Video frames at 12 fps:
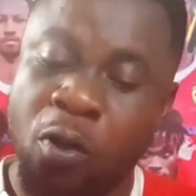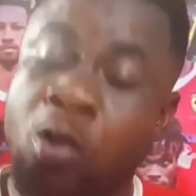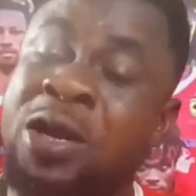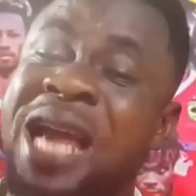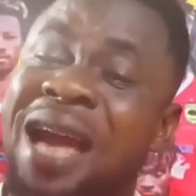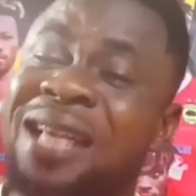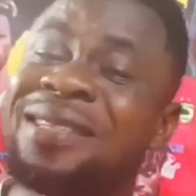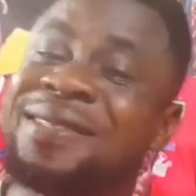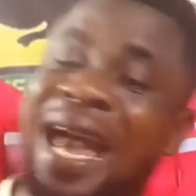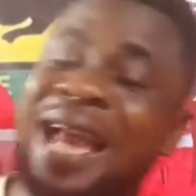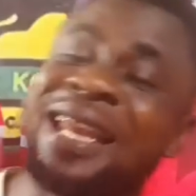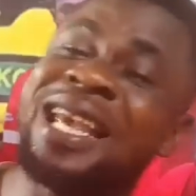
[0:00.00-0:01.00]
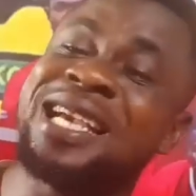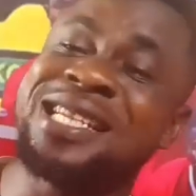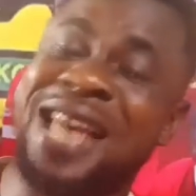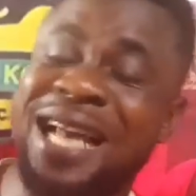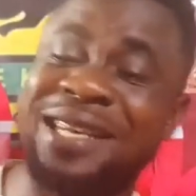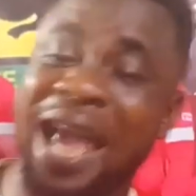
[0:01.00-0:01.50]
Onyan signe
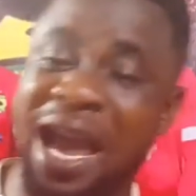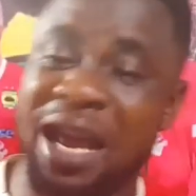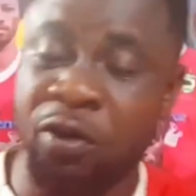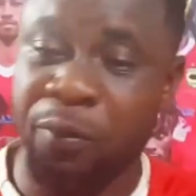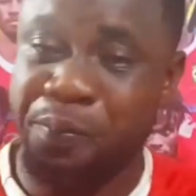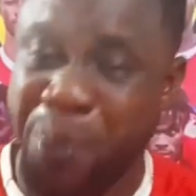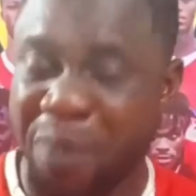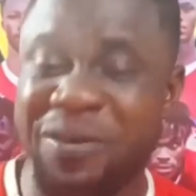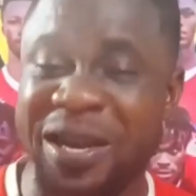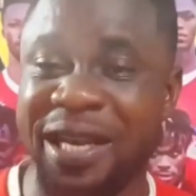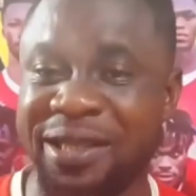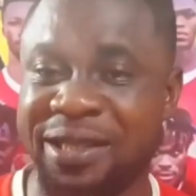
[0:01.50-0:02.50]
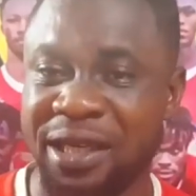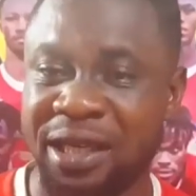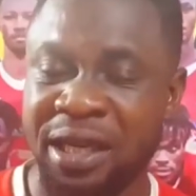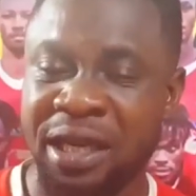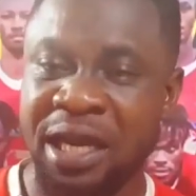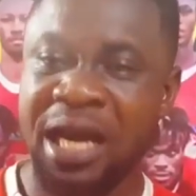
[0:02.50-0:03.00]
kratano permanent.
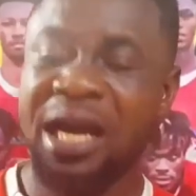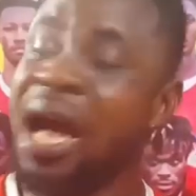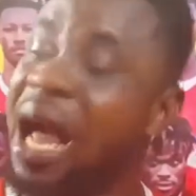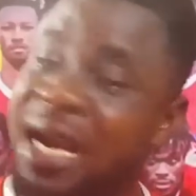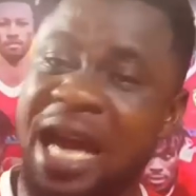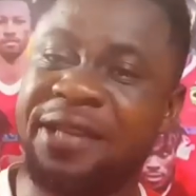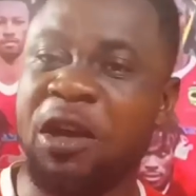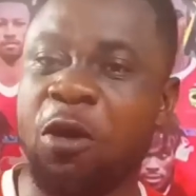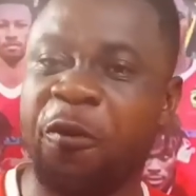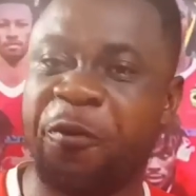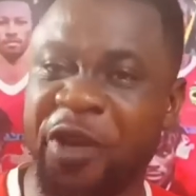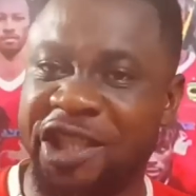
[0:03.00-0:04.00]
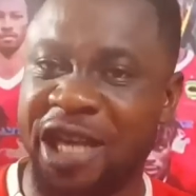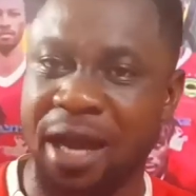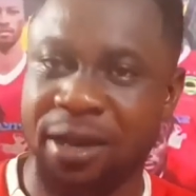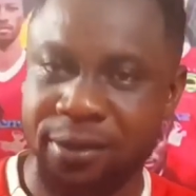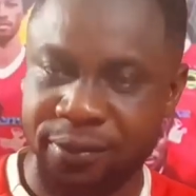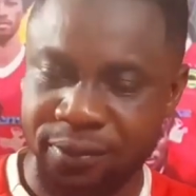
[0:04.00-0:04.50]
And I said, official.
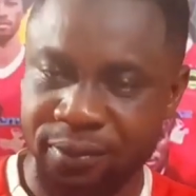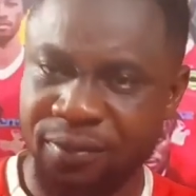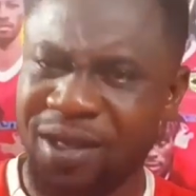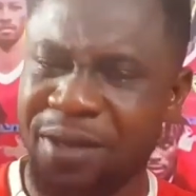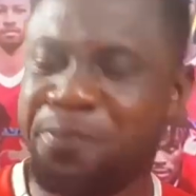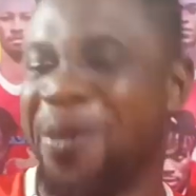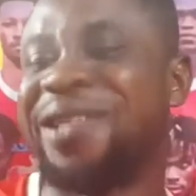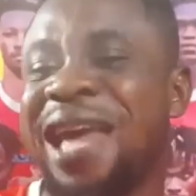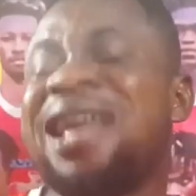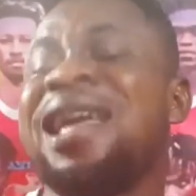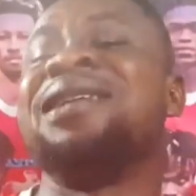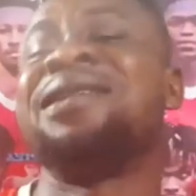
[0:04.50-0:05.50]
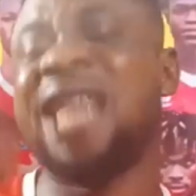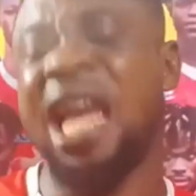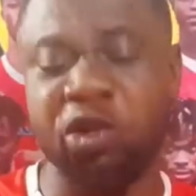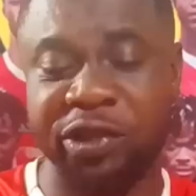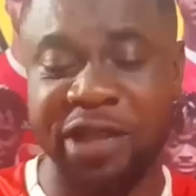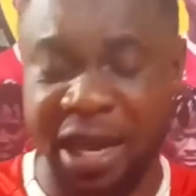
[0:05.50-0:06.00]
But I can tell
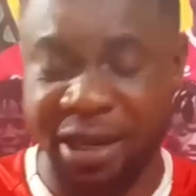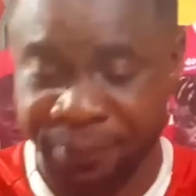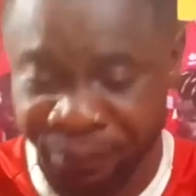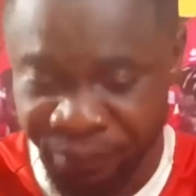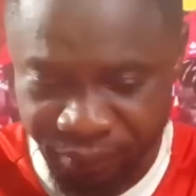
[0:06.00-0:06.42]
you, sir.